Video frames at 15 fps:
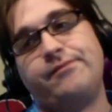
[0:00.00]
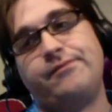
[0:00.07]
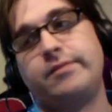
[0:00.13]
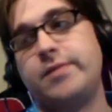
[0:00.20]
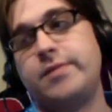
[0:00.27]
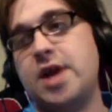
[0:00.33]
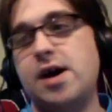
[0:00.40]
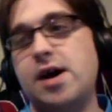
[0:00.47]

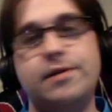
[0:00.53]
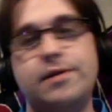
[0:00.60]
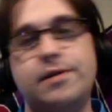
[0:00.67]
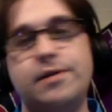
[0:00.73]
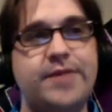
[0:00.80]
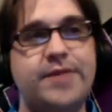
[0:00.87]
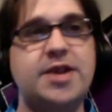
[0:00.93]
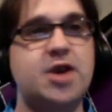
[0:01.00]
no,
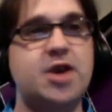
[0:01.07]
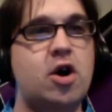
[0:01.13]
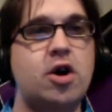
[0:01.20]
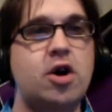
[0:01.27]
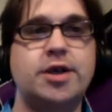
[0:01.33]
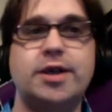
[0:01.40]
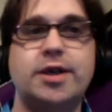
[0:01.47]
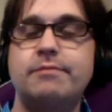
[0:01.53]
that's
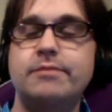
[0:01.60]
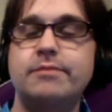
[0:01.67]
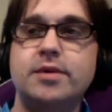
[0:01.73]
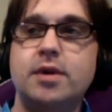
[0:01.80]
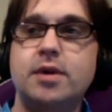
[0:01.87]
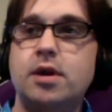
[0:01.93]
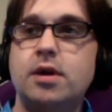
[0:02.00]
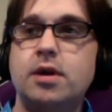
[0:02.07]
ours.
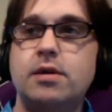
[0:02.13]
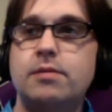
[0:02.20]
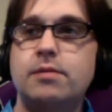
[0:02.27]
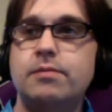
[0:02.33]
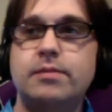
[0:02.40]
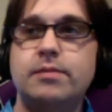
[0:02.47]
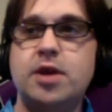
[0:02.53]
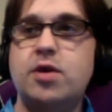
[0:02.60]

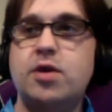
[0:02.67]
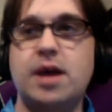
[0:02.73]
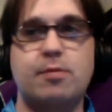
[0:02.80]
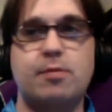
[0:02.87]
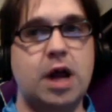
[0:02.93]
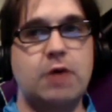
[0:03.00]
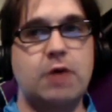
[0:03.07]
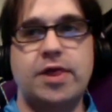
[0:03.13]
You can't
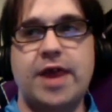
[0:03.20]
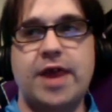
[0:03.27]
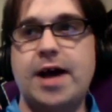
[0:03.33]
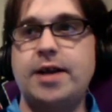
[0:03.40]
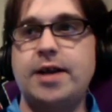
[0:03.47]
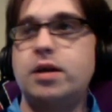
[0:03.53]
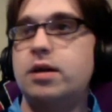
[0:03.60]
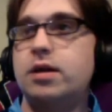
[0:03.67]
play with
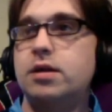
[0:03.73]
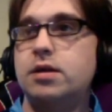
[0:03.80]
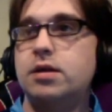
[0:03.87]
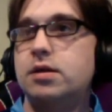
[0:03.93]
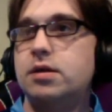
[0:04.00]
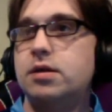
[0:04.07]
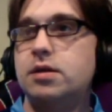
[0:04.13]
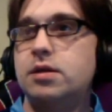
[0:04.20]
that.
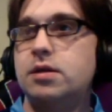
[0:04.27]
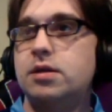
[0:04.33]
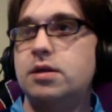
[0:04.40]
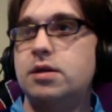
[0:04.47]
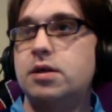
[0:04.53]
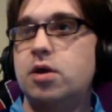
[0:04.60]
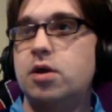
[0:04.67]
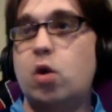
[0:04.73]

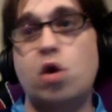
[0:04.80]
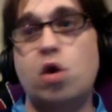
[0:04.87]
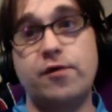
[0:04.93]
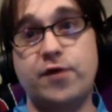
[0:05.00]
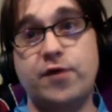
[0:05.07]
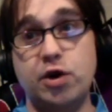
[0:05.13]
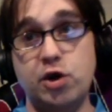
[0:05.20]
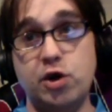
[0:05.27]
Or if
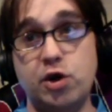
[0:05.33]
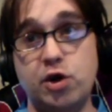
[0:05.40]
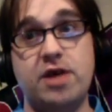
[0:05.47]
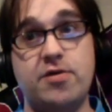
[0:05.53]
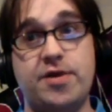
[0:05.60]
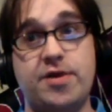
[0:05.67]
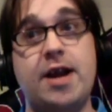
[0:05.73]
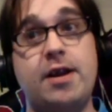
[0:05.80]
you do play
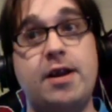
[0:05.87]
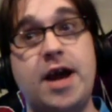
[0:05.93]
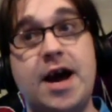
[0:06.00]
with that, it